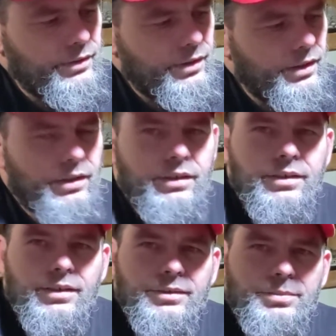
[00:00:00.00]
Yeah, the
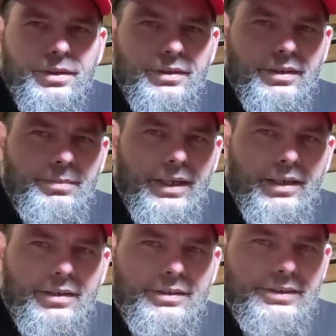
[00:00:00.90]
dirt was blowing in my
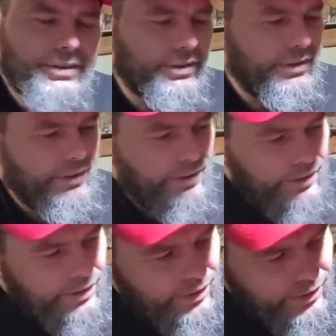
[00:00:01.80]
house.
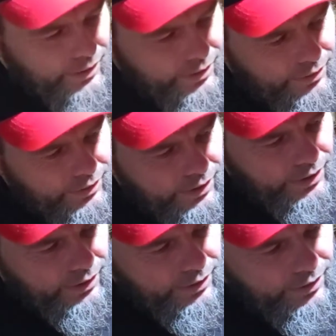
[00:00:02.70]
We got